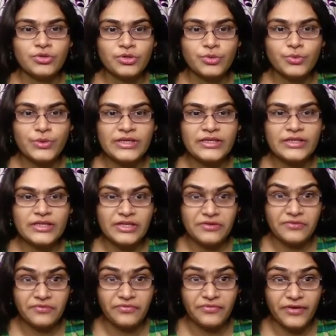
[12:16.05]
queen
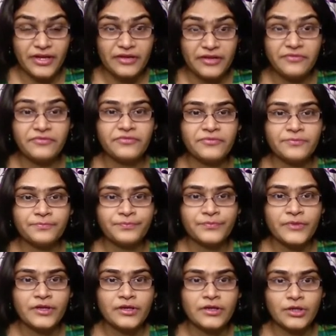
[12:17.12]
e5
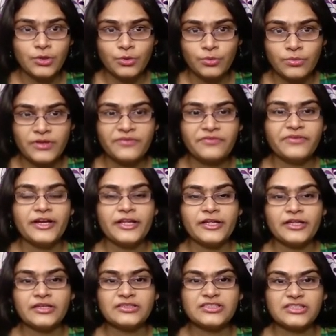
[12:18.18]
to defend
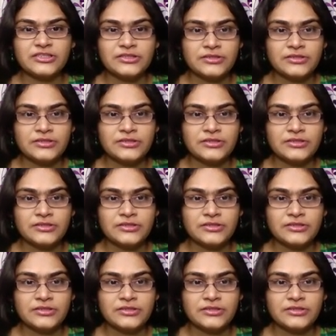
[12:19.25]
against